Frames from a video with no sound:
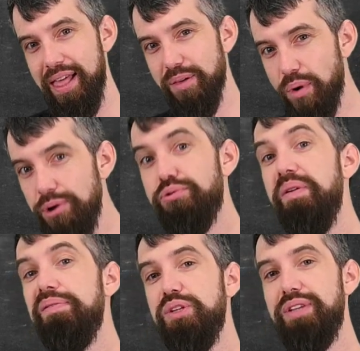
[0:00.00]
The more
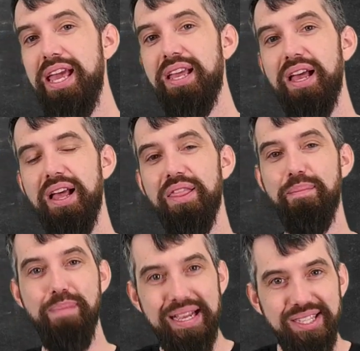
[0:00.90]
derivatives you take, the
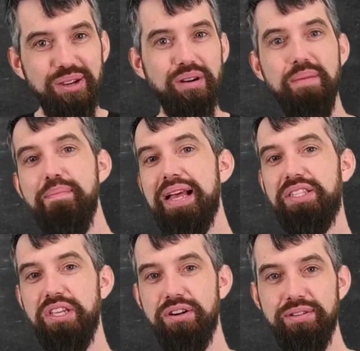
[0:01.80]
messier and
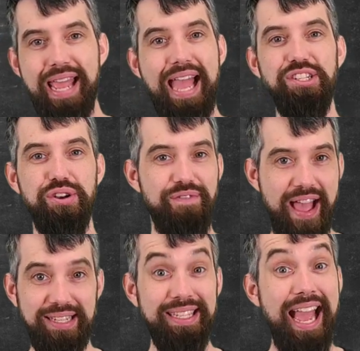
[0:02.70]
messier tangent of
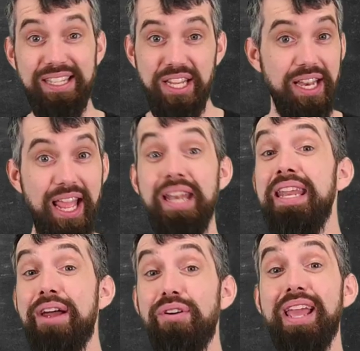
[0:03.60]
x gets. It
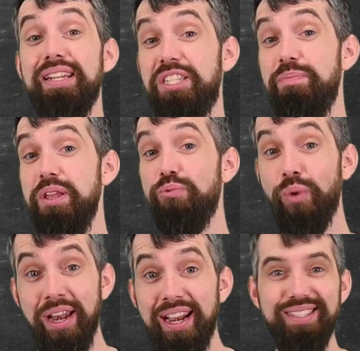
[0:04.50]
never gets to be
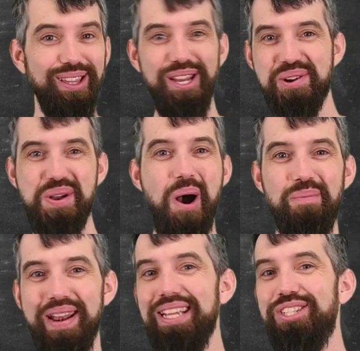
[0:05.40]
written as a linear
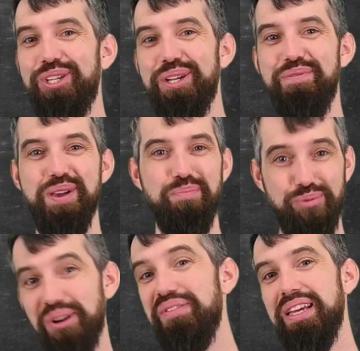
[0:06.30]
combination of the
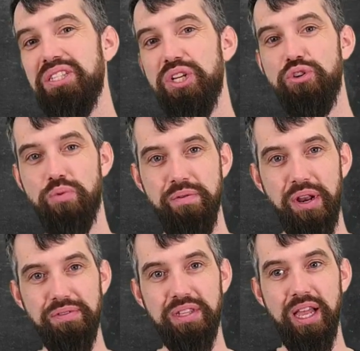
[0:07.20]
previous
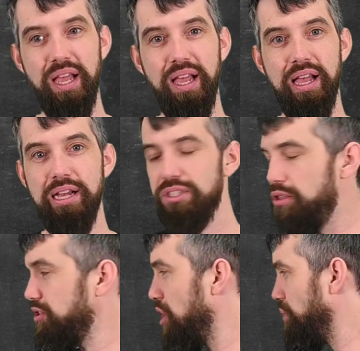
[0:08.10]
derivatives. So
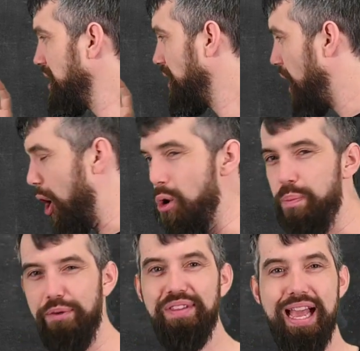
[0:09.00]
there's no real hope
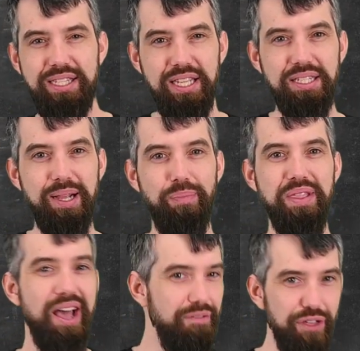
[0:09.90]
of guessing
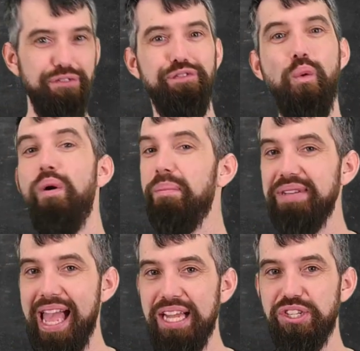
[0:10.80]
something of the form
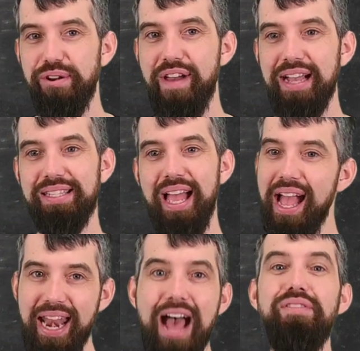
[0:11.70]
tangent of x
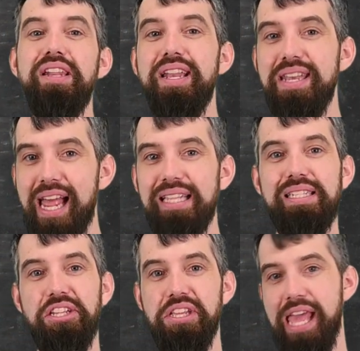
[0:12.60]
and having it
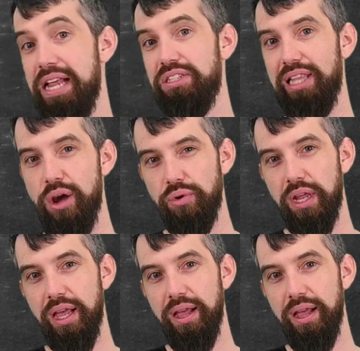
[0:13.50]
nicely cancel out.